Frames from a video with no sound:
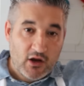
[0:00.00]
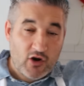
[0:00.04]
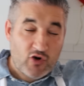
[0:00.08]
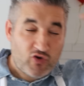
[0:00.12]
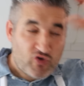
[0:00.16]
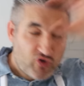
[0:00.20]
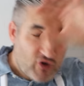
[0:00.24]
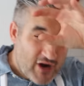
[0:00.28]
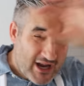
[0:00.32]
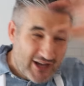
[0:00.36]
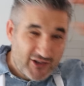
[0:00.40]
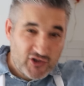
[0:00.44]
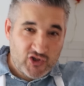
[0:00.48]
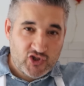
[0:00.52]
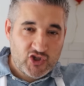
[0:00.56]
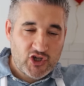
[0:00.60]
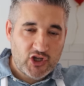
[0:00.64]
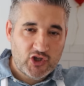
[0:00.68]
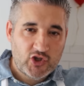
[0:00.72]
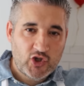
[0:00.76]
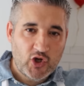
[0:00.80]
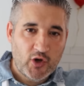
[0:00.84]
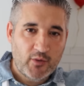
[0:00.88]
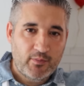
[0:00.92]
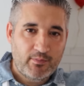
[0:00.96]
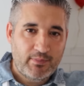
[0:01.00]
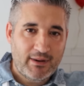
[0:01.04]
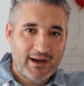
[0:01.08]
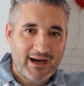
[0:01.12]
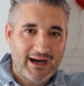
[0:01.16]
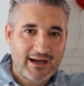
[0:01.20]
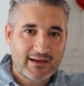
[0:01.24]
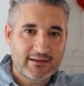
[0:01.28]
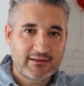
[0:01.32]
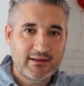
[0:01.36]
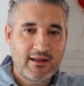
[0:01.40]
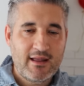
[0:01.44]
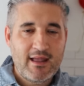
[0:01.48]
crunchy top
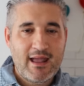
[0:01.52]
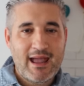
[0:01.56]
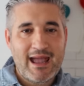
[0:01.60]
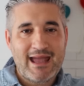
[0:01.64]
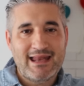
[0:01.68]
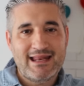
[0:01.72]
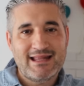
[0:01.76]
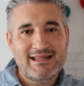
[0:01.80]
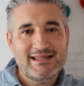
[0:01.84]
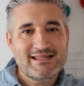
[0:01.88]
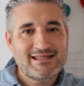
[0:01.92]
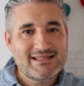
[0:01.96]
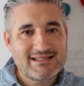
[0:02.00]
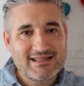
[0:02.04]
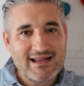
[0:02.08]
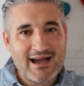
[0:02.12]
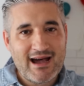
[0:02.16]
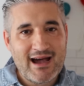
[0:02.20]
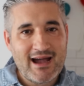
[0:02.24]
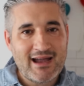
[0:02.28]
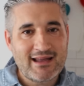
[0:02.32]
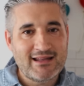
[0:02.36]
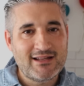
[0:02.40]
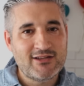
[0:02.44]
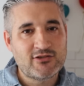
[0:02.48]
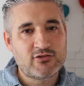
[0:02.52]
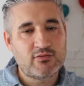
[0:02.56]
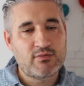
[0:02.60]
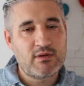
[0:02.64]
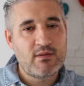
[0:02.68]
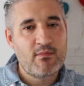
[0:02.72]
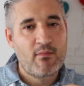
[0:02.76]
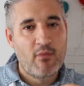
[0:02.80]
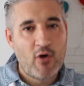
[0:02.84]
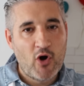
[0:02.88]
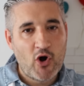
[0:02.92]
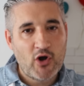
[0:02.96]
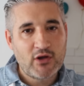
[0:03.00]
part, and inside needs to
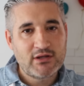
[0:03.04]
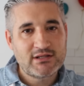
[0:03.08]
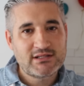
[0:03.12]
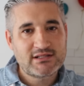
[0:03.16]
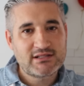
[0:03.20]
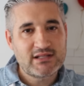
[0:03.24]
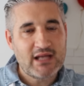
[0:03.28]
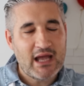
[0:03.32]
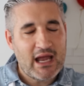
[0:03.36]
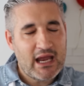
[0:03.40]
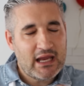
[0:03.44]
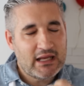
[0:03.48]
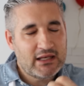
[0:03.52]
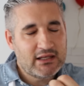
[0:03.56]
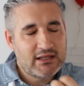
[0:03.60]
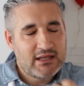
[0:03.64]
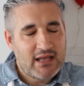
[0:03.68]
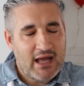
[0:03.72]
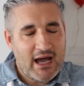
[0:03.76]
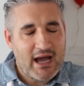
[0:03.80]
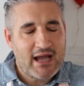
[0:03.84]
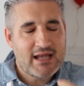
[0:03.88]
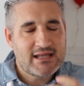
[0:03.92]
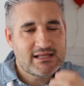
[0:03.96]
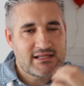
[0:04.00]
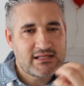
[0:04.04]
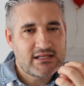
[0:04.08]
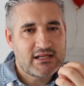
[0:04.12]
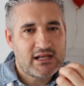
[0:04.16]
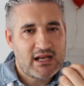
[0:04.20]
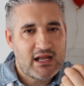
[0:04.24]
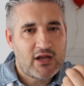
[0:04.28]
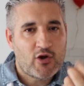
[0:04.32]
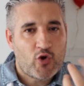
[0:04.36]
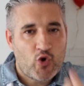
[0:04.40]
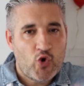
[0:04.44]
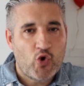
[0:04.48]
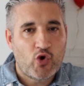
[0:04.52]
be moist and
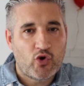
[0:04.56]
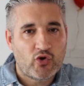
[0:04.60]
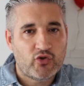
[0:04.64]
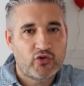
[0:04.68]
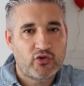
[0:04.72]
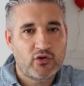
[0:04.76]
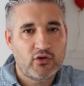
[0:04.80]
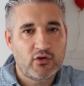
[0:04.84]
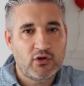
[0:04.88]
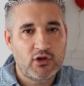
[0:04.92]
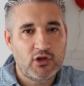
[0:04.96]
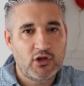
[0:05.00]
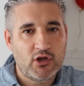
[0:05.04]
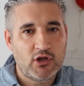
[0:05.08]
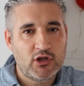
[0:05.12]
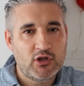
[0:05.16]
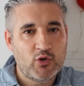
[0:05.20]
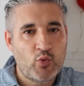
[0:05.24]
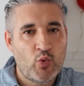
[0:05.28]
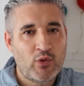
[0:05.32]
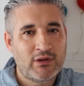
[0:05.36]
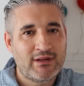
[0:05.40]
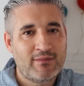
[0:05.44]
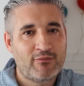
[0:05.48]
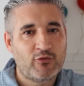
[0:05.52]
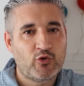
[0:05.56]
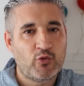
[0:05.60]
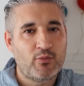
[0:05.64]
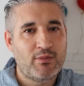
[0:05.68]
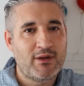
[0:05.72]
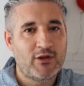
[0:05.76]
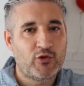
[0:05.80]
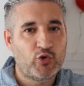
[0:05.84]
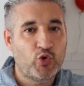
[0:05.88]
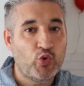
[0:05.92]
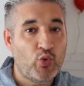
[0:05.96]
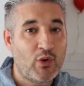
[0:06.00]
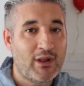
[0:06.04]
nicely cooked. You know, you don't want them to
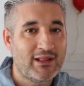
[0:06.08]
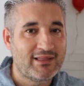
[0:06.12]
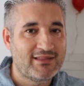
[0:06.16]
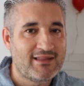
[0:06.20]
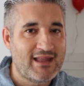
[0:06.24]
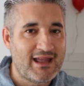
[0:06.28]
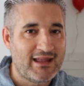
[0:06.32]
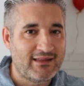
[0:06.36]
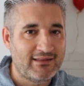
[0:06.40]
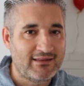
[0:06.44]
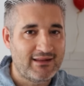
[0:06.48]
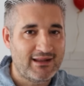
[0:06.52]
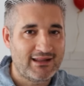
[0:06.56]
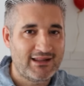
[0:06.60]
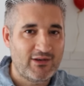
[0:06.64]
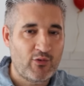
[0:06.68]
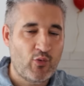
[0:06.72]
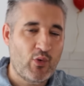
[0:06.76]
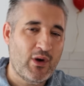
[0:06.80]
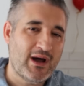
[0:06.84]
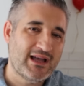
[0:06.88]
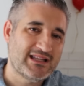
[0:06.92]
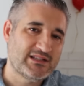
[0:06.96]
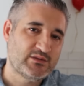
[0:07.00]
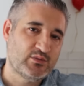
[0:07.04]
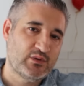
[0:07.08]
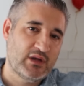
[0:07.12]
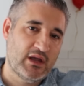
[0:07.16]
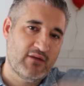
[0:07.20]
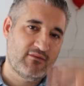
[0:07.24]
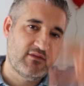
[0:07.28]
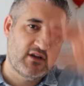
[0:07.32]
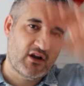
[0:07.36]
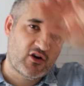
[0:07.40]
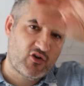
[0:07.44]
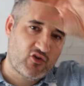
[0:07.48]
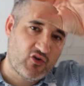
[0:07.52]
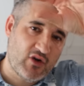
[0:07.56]
be too al dente, otherwise we
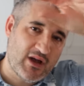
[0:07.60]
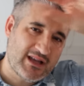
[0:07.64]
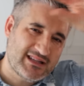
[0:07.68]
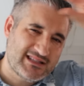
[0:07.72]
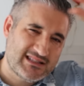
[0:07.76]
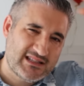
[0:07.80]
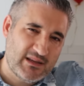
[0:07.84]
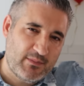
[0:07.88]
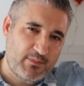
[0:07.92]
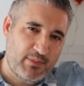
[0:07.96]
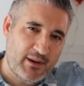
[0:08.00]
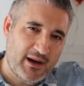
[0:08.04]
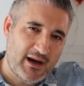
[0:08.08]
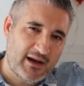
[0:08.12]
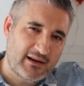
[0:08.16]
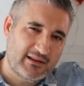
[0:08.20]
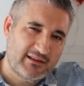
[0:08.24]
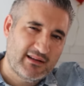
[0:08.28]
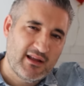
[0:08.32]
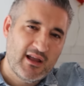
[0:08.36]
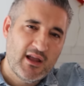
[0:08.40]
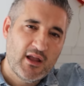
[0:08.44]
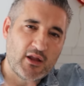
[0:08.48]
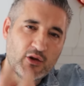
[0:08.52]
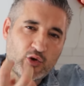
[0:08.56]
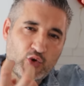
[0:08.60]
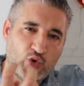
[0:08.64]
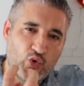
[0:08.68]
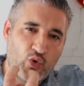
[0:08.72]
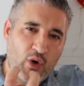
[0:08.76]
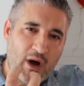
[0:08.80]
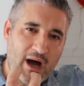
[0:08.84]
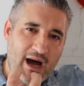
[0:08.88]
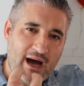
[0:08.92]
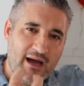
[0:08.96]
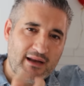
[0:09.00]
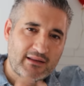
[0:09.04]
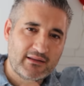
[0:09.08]
have the crusty part too
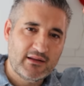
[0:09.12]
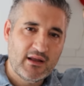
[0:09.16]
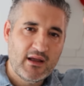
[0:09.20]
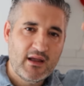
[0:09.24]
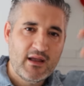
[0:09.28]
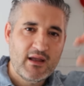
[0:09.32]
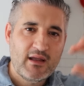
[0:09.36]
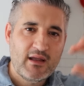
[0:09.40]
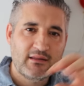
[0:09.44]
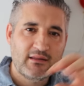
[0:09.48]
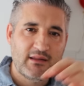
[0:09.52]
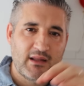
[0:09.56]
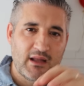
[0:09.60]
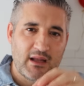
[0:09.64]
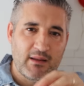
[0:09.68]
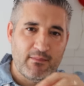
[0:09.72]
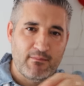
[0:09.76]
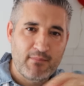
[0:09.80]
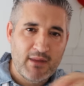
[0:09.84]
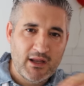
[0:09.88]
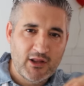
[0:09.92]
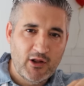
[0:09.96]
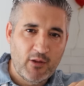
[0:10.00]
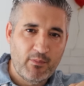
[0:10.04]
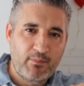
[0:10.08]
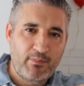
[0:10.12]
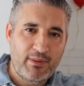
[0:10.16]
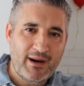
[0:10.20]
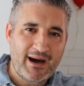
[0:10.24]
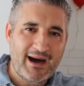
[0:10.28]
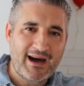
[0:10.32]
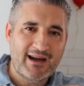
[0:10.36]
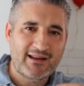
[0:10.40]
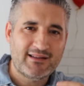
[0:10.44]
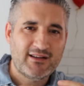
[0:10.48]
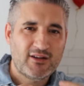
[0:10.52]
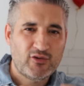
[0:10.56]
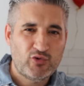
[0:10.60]
hard, the middle
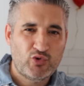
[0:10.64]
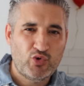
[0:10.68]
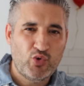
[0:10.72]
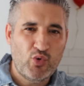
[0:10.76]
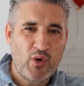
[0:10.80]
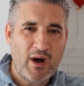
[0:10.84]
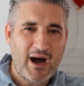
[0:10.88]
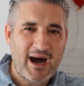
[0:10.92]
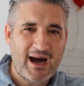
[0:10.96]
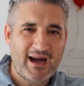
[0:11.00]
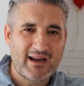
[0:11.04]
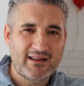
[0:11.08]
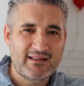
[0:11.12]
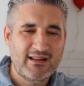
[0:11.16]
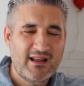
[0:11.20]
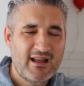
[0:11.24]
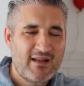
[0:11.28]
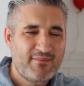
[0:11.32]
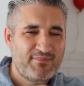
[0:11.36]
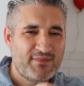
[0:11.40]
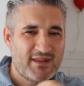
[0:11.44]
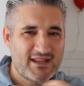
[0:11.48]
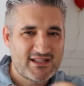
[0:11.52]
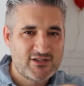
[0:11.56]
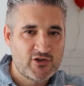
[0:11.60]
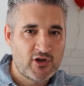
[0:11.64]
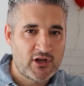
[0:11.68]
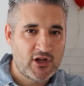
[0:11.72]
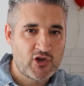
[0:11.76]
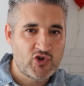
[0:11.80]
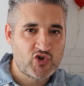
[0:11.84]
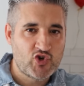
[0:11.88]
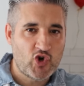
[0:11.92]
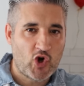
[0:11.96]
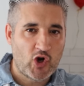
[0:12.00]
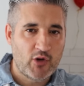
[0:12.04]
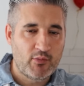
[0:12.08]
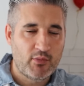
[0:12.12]
part too hard, it's not
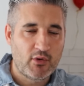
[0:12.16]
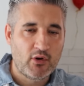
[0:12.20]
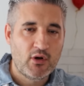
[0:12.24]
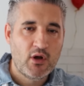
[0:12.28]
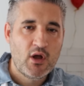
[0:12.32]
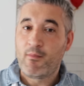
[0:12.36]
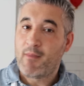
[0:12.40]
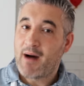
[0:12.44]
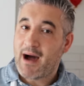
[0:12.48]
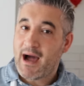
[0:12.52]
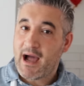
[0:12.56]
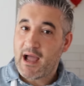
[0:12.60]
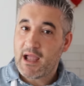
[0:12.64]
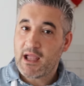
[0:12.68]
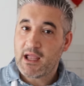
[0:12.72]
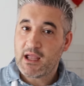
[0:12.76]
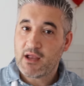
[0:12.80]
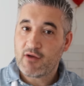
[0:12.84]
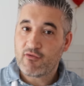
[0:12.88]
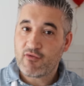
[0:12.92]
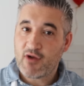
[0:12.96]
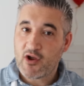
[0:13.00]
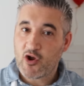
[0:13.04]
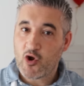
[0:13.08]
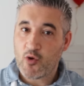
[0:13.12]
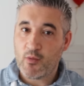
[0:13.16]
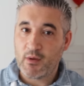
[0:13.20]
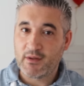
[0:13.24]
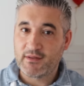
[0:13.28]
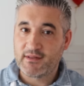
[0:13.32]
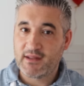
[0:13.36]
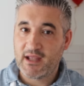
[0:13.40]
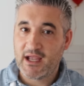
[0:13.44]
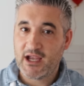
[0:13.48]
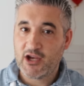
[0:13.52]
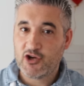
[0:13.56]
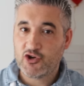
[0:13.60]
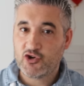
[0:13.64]
enjoyable. My
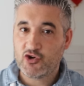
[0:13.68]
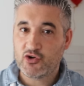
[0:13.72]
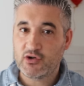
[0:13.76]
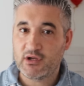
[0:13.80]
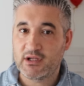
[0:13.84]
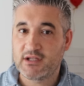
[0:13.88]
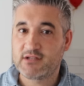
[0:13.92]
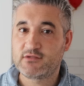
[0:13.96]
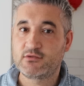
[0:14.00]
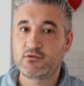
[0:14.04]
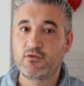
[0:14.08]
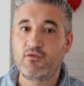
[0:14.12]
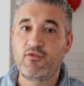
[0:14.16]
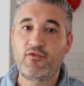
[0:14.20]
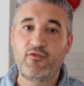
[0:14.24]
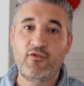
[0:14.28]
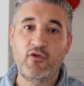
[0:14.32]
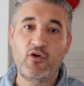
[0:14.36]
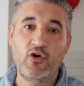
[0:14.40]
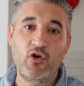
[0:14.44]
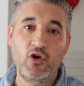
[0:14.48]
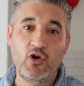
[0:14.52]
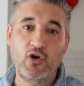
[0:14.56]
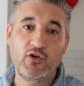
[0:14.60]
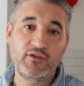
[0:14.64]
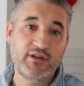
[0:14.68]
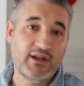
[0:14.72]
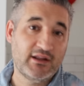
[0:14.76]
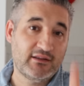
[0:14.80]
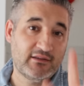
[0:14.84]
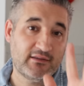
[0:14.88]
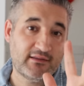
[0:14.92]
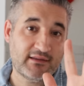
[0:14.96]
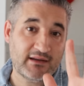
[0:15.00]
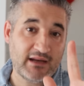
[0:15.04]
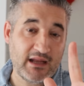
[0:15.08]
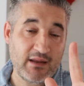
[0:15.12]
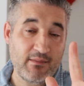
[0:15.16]
recommendation is to follow the
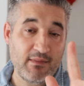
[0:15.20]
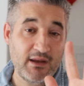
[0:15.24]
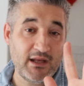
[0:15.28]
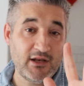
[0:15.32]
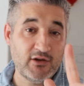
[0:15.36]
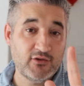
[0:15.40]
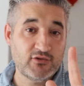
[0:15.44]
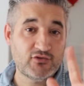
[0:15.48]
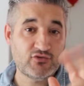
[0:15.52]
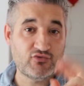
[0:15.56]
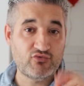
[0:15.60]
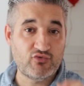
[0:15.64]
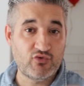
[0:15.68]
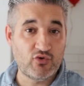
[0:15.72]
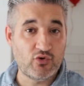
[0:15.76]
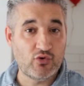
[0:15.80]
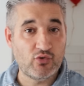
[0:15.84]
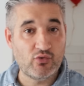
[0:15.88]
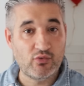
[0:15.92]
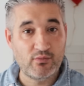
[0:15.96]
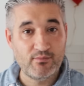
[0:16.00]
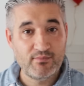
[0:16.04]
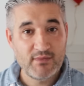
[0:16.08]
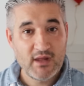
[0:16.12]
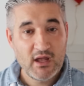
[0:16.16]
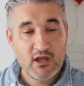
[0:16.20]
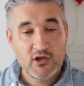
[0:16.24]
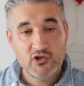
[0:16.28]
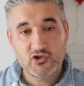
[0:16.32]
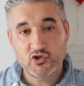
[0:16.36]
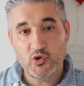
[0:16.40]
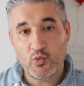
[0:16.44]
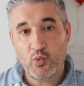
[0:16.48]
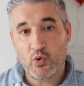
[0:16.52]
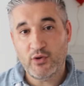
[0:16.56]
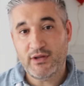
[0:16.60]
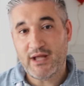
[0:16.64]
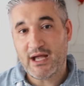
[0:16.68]
three minutes rule.
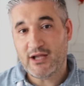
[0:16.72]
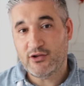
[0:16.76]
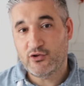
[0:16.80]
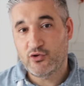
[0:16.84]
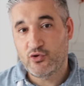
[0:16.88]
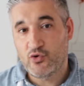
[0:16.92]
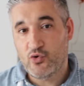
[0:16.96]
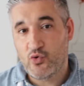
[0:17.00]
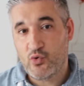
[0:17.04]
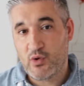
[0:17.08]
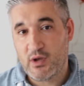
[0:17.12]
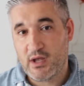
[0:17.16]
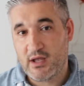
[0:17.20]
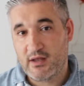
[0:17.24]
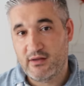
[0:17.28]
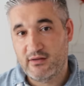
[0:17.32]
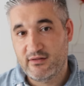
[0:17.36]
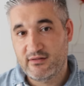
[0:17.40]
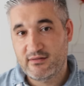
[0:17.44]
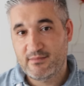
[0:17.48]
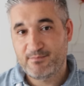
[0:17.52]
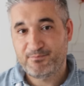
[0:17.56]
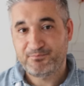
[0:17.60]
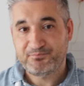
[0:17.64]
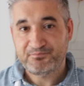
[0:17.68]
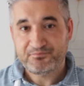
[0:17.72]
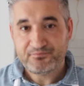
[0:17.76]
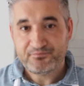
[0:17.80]
So what I do is,